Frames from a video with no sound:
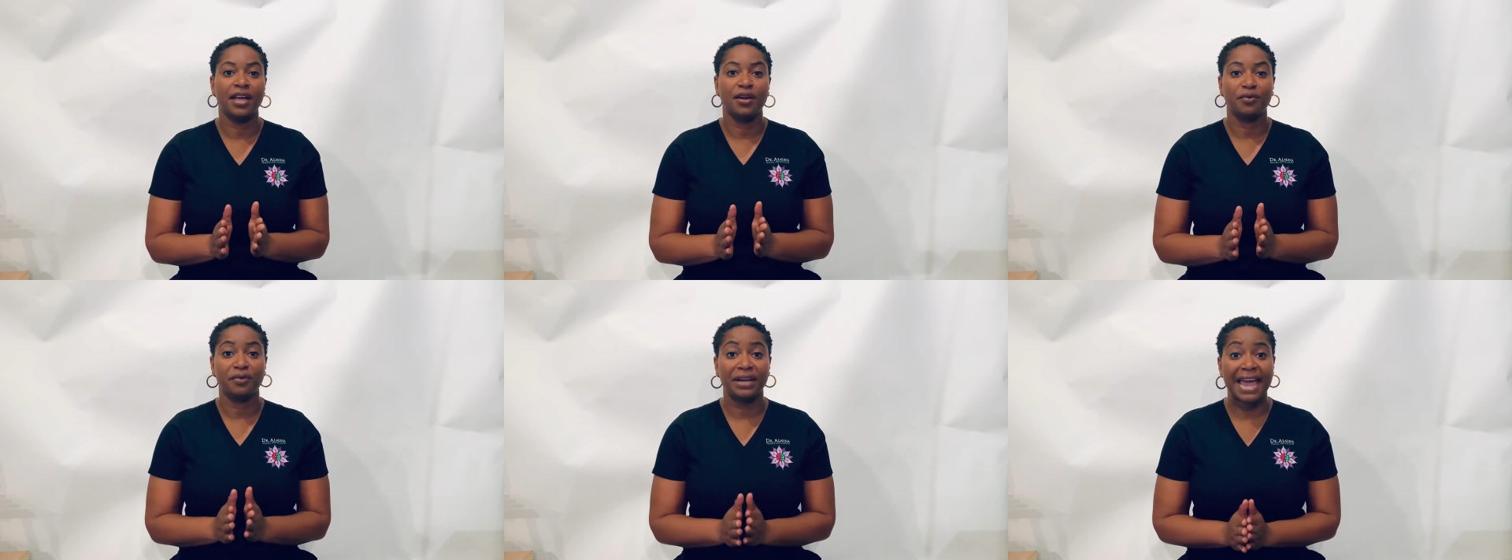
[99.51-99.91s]

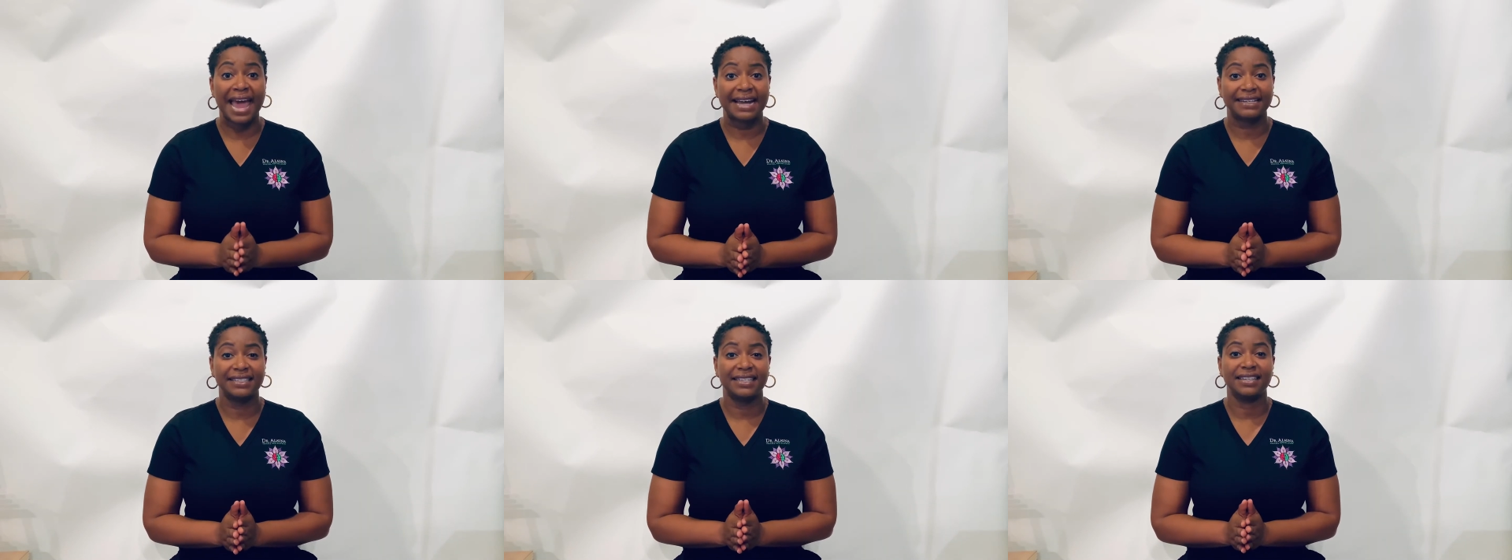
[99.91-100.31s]

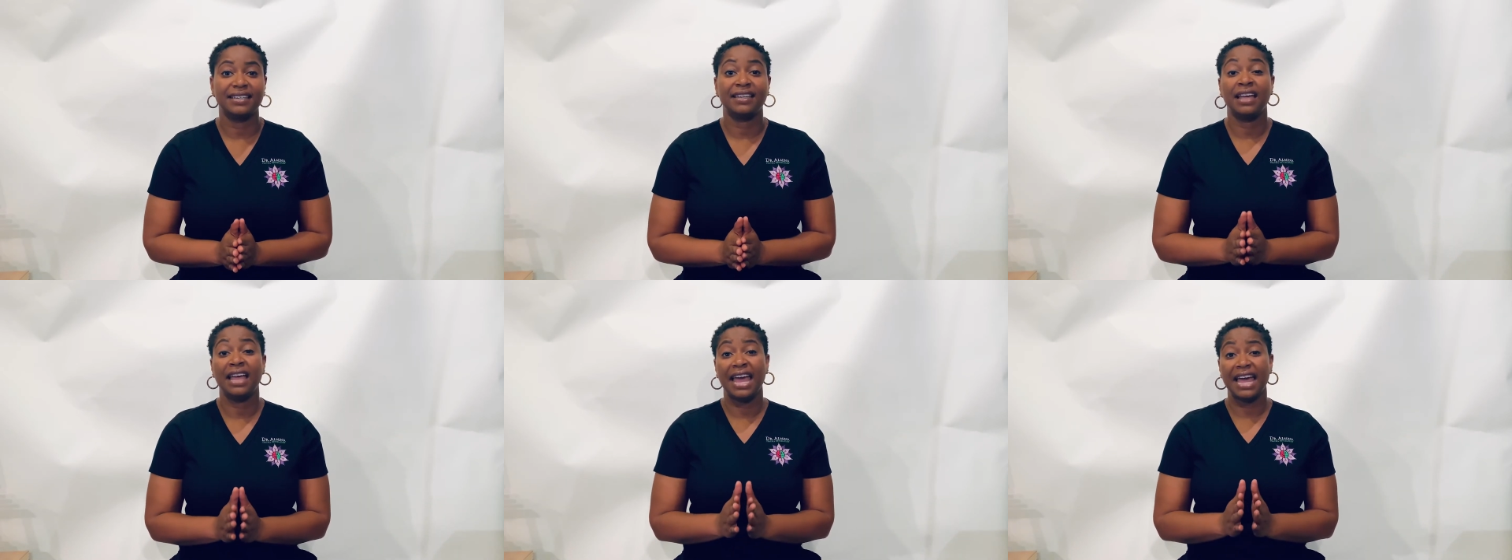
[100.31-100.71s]
reacting
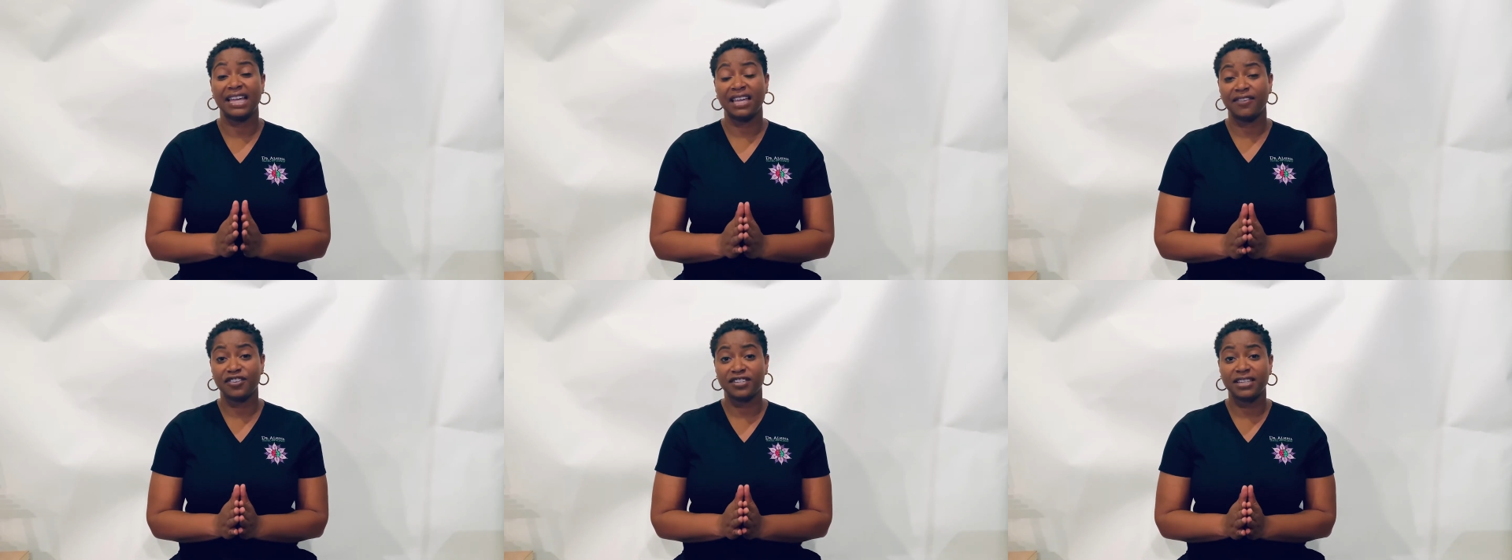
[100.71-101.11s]
and
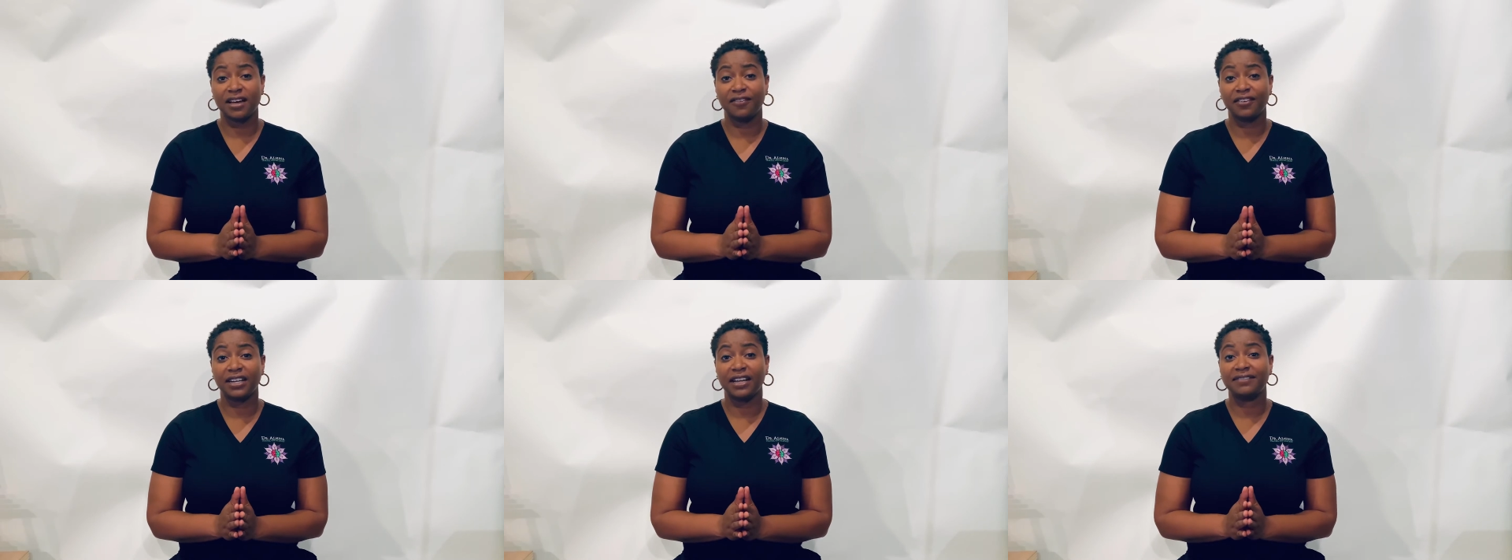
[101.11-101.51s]
give
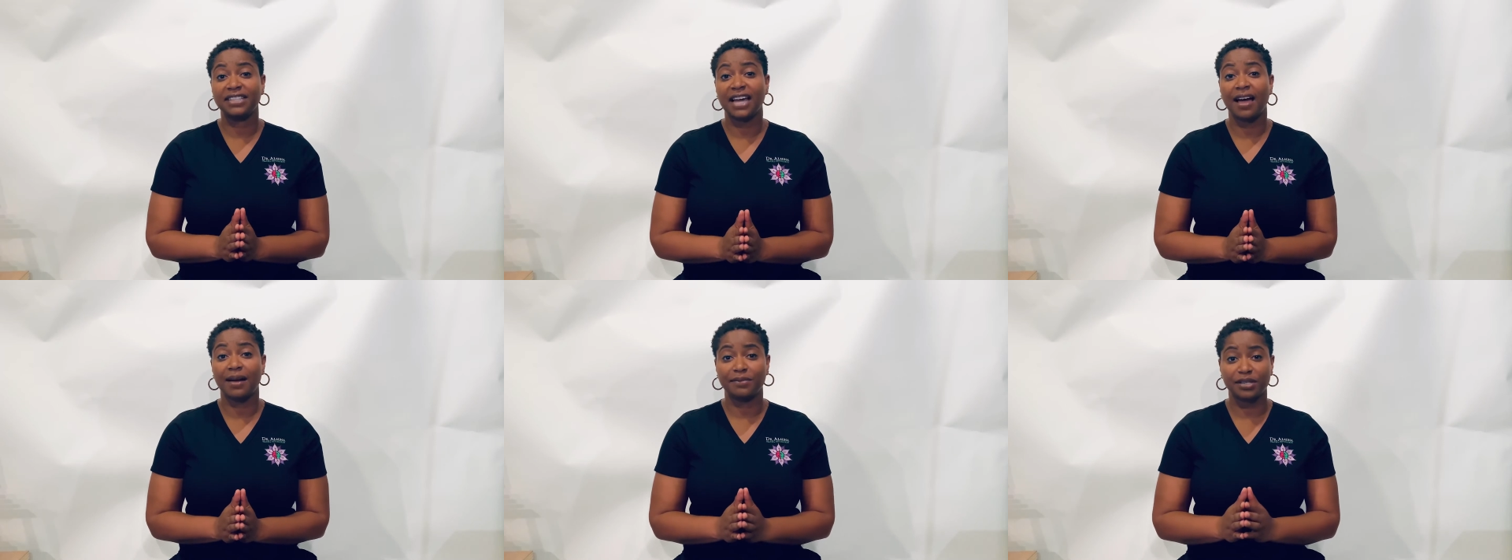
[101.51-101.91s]
yourself enough time